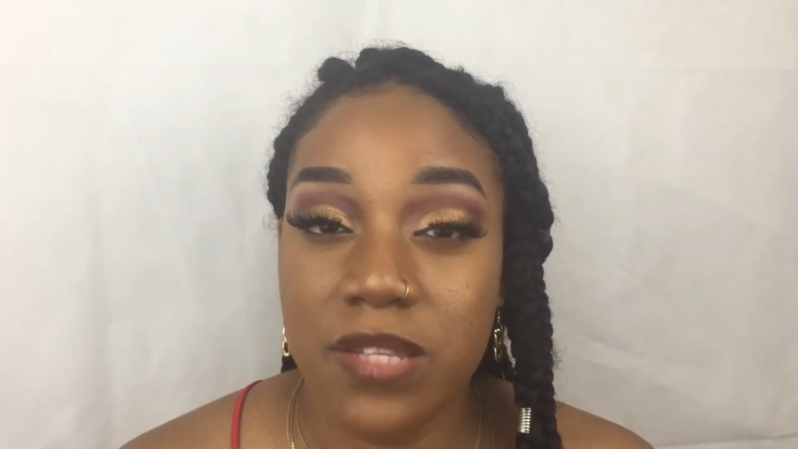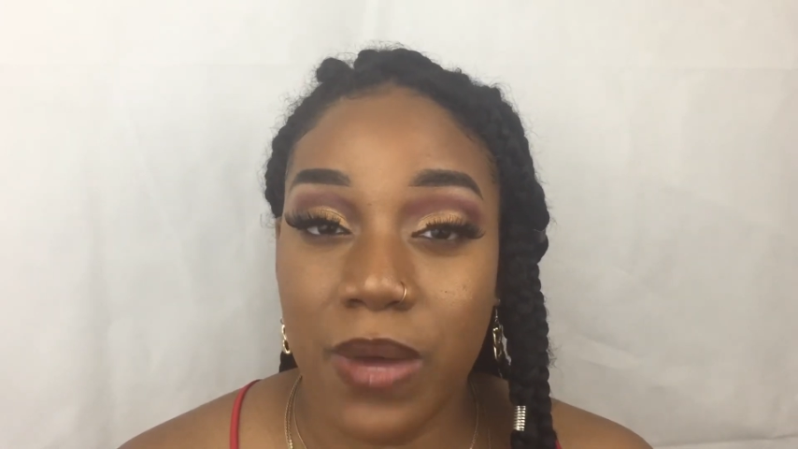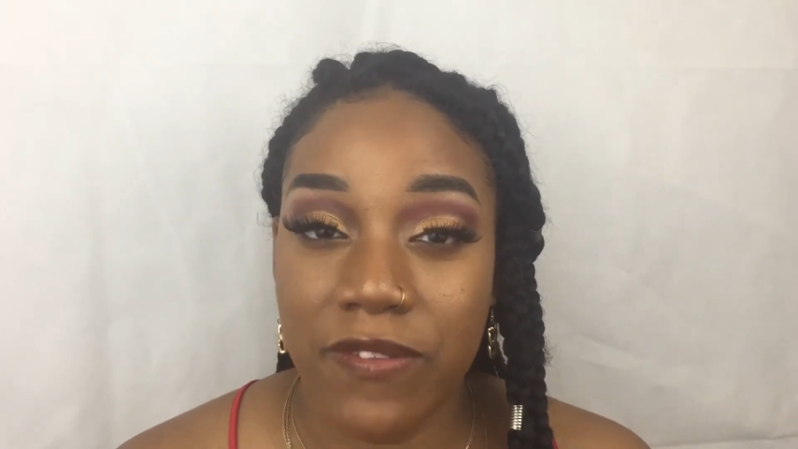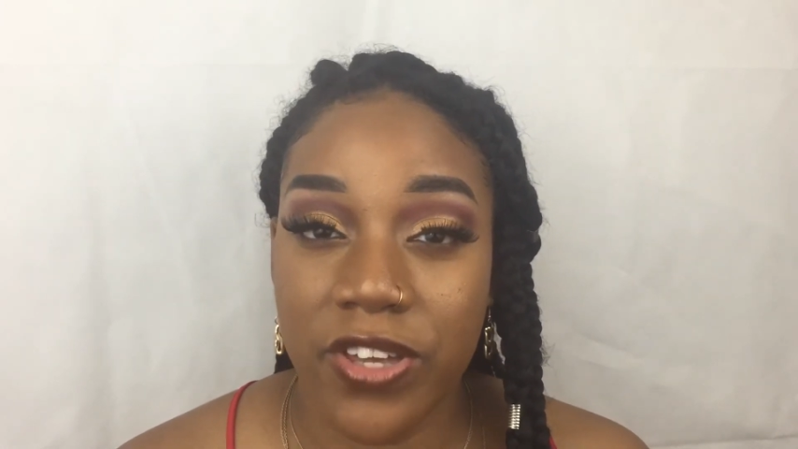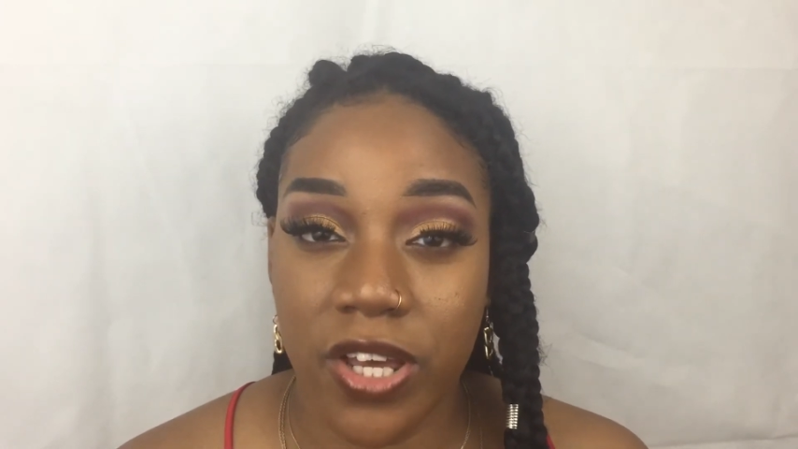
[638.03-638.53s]
my
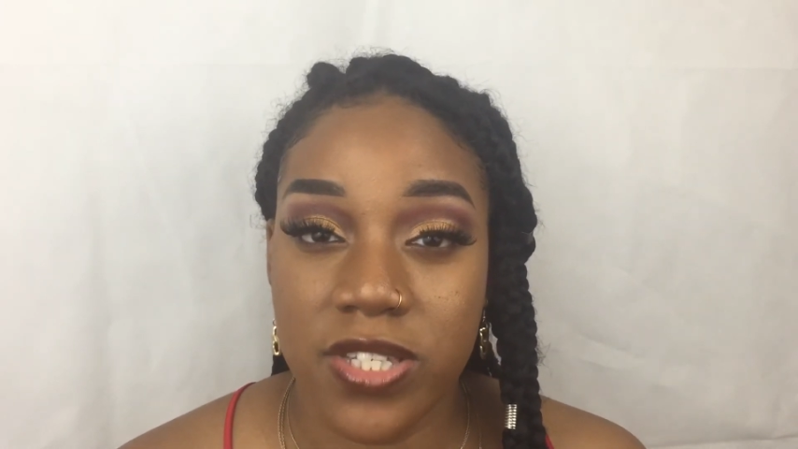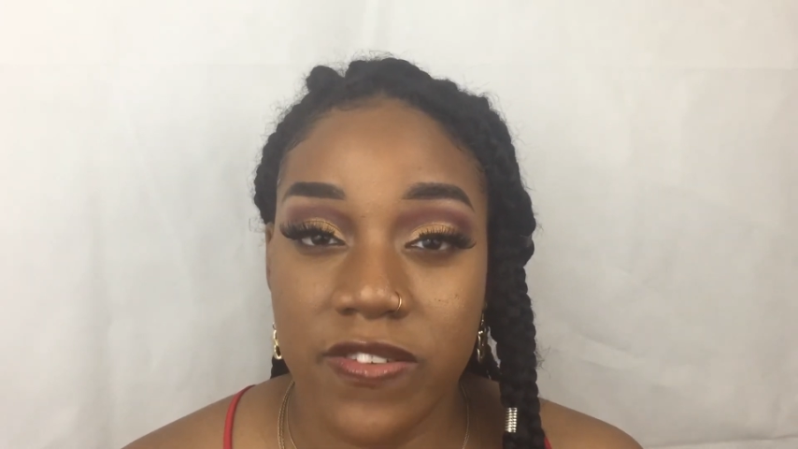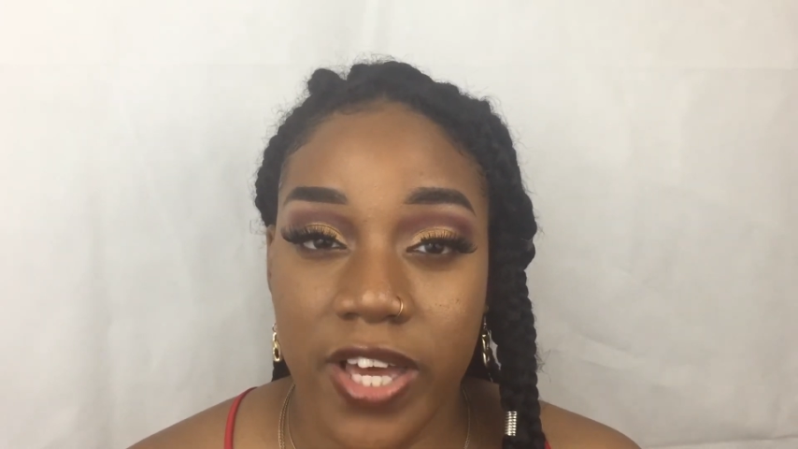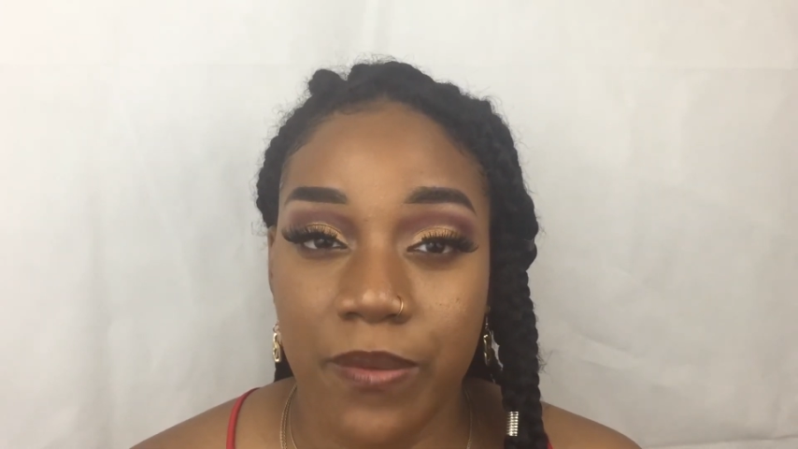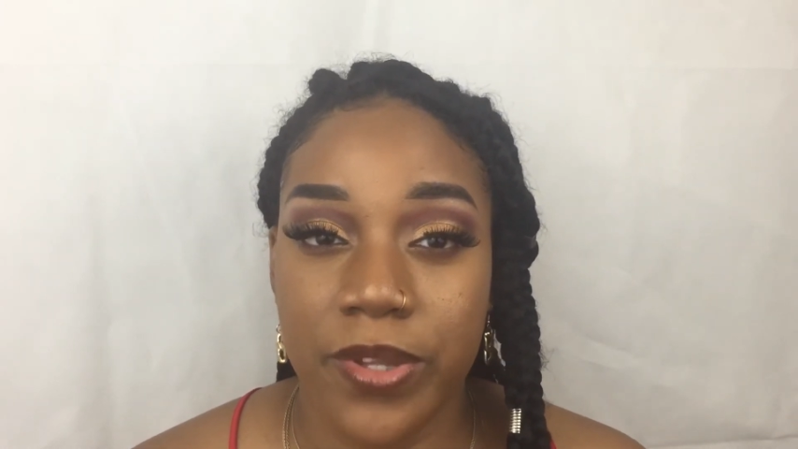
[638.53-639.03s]
videos have
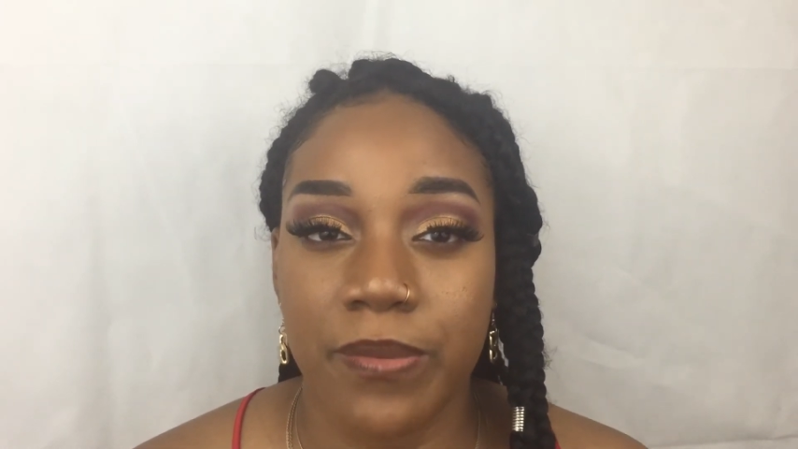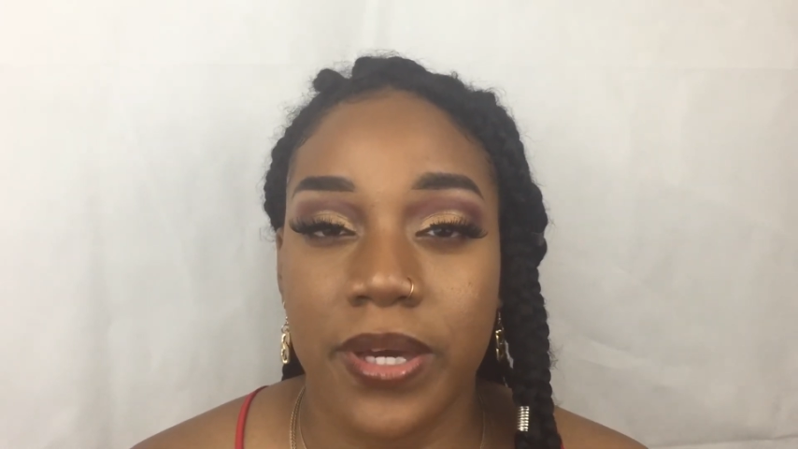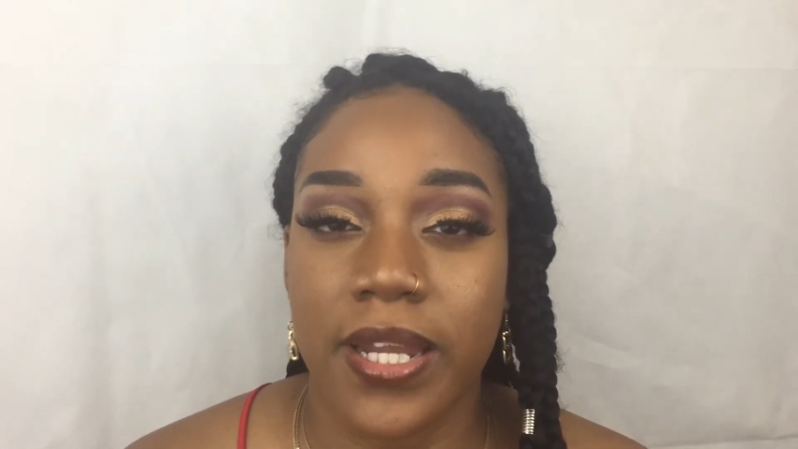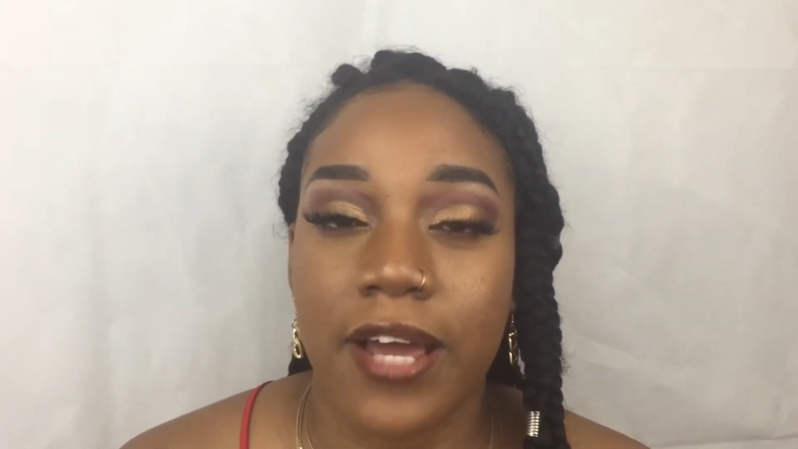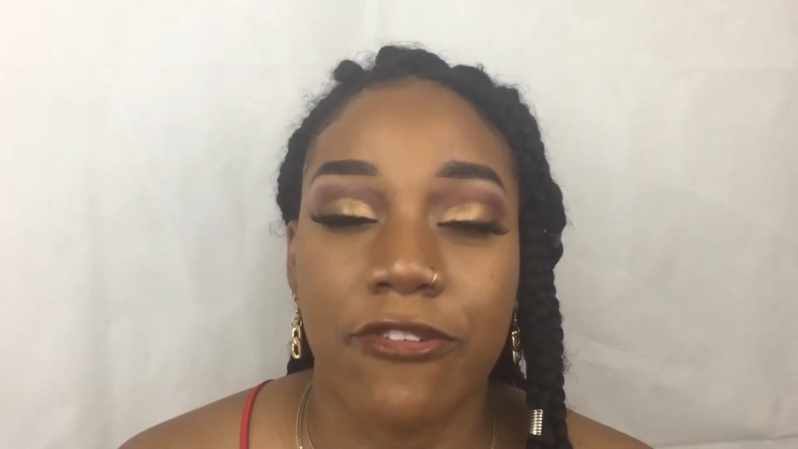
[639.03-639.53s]
helped them,
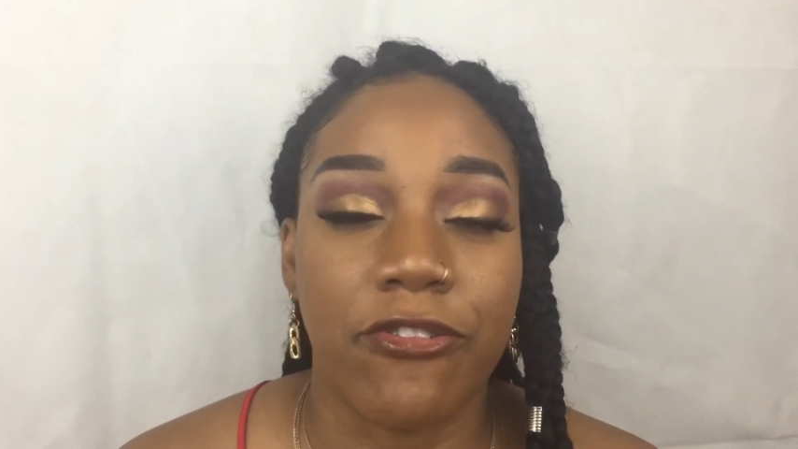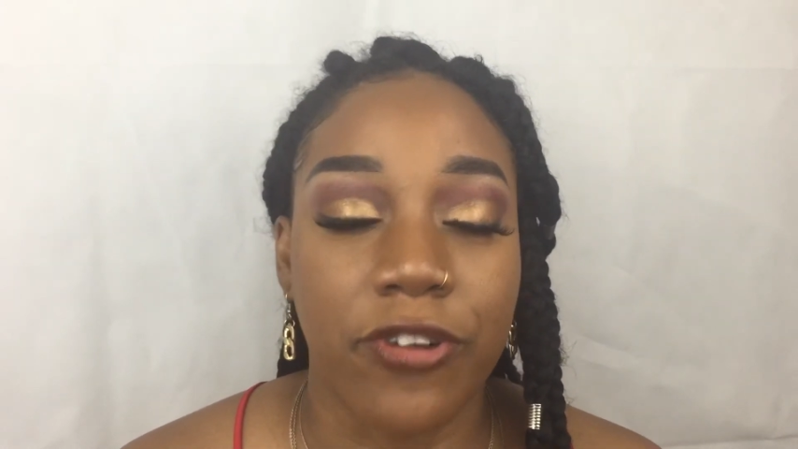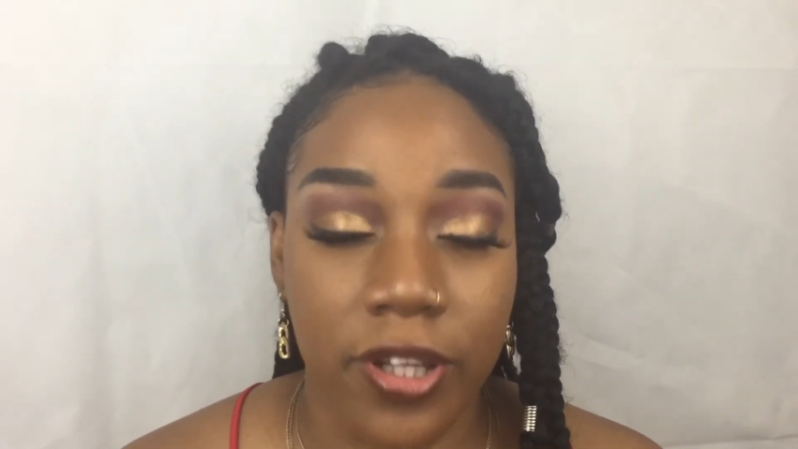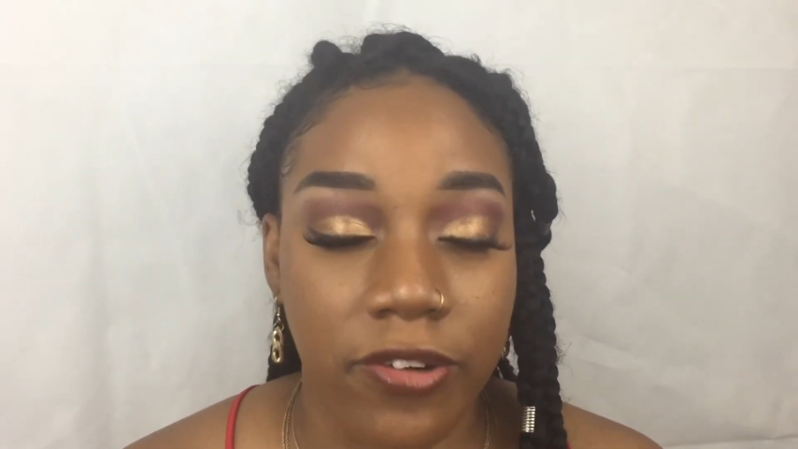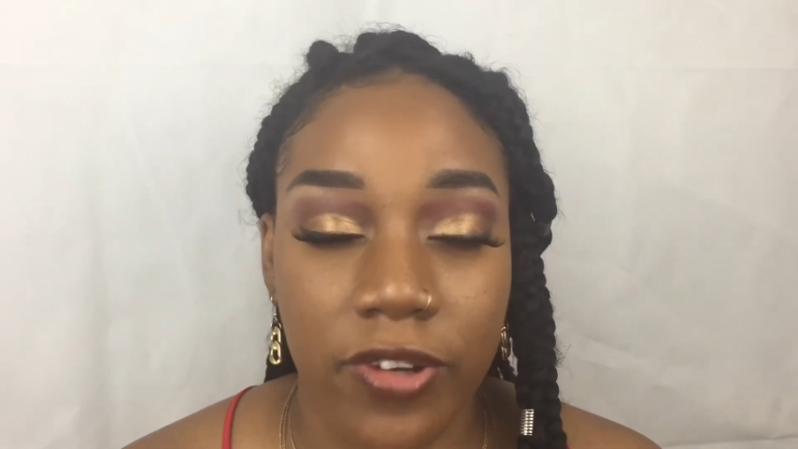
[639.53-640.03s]
and I
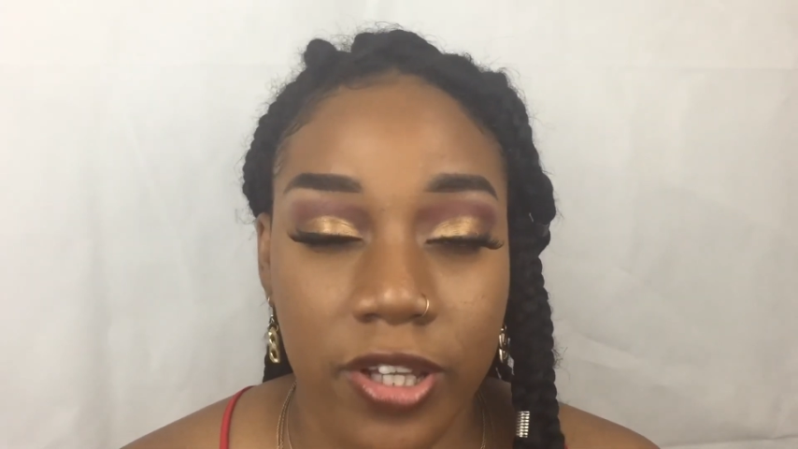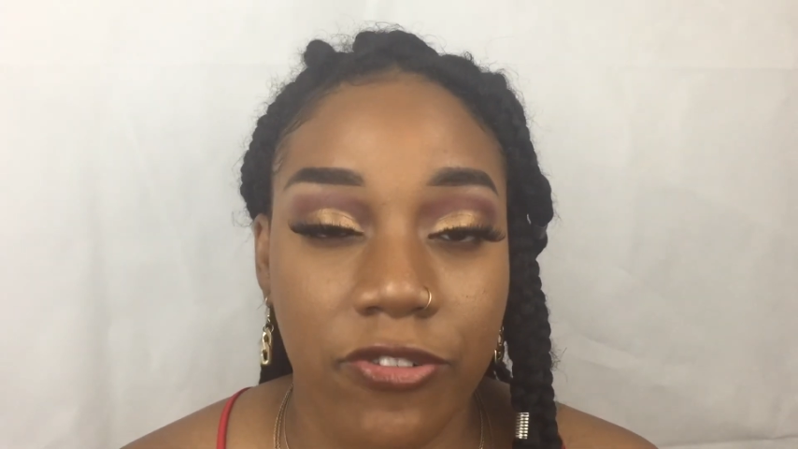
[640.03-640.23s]
really, really,